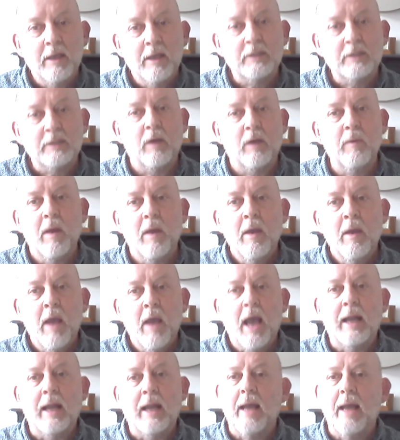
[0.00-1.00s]
So,
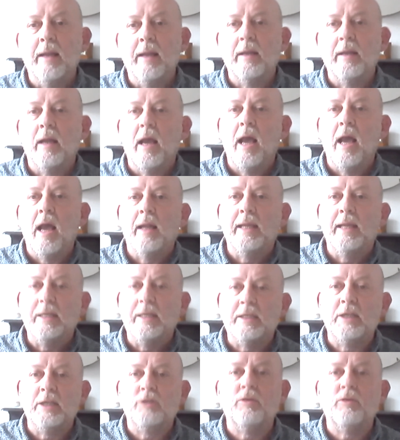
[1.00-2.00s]
and he
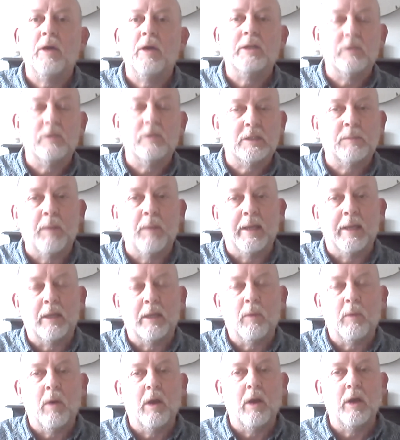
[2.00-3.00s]
did try to explain it
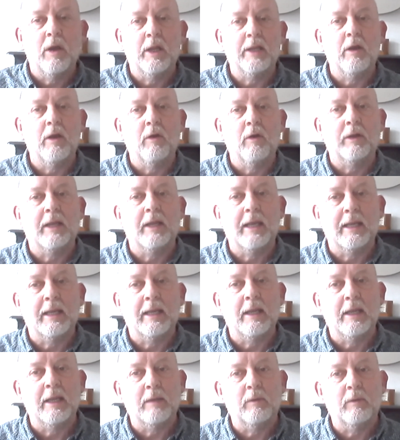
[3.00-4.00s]
quite early on
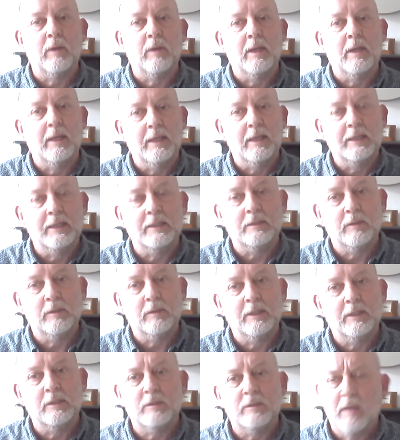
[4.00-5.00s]
in his
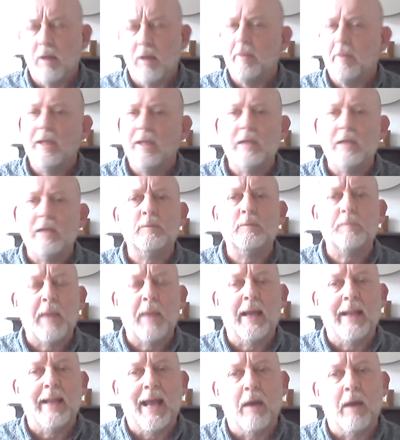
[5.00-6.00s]
I think it's about
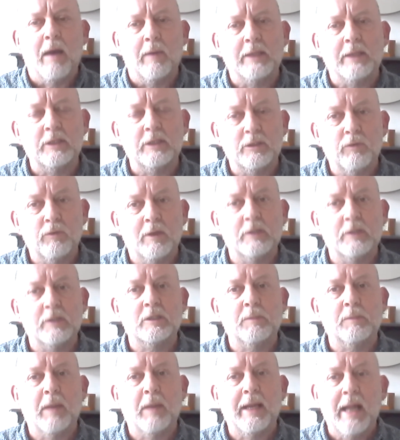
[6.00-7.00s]
an hour. He did try to
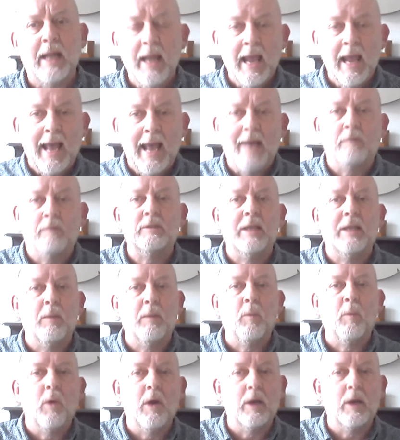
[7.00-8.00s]
explain how debt
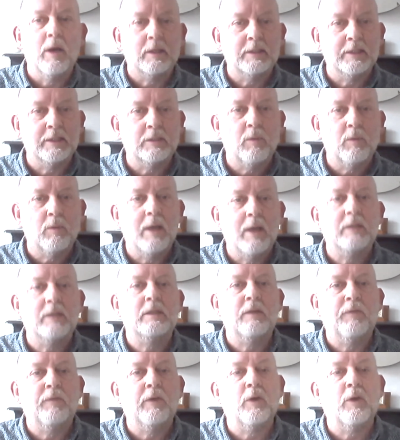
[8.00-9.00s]
works. And it's quite a
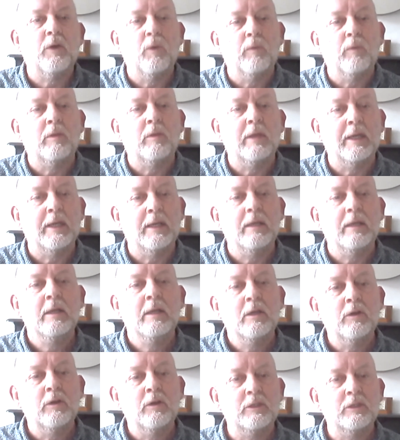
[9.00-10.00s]
difficult
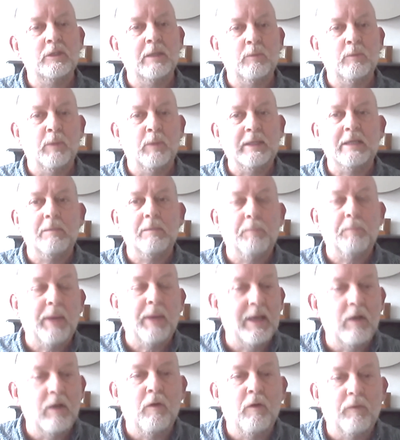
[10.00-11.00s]
concept. We didn't
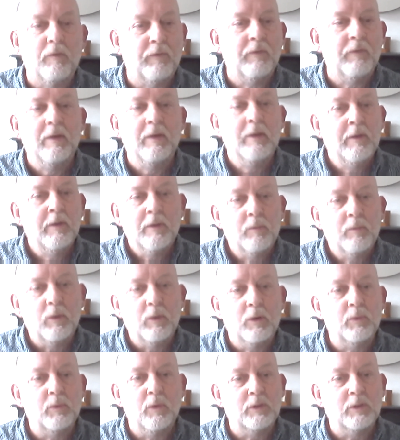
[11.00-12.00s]
pay off
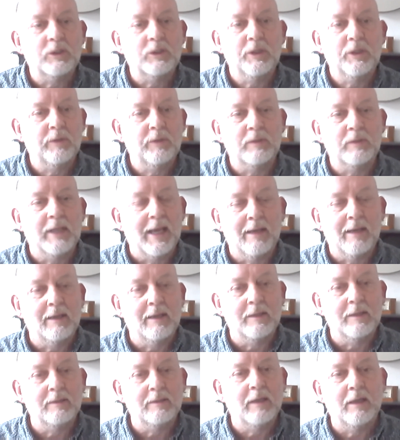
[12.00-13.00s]
World War II debt
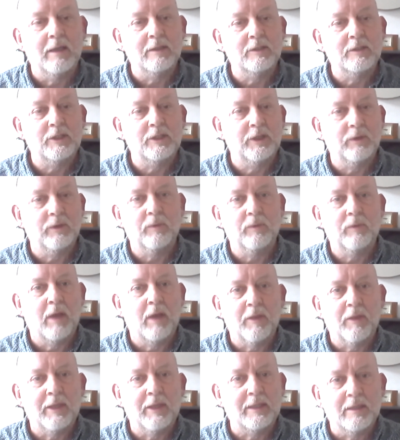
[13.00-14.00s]
until I
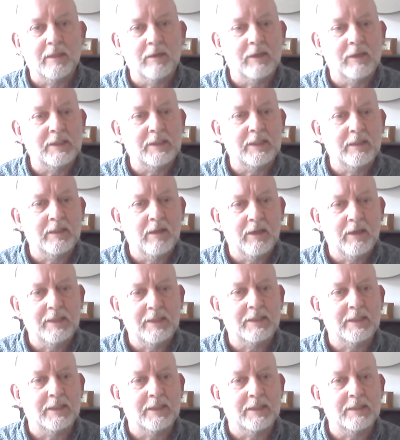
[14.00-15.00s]
think the
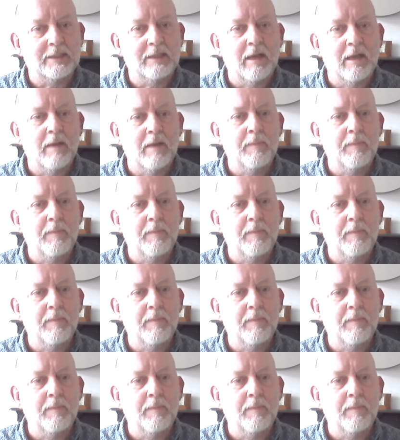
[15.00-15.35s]
1990s.